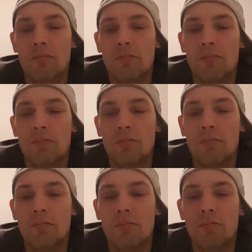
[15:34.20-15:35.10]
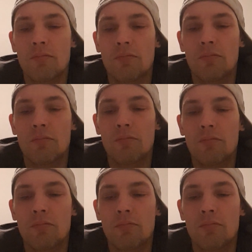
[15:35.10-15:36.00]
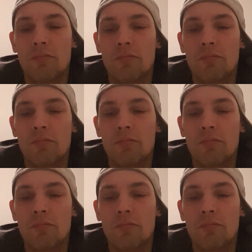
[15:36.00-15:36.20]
No one is speaking in this clip.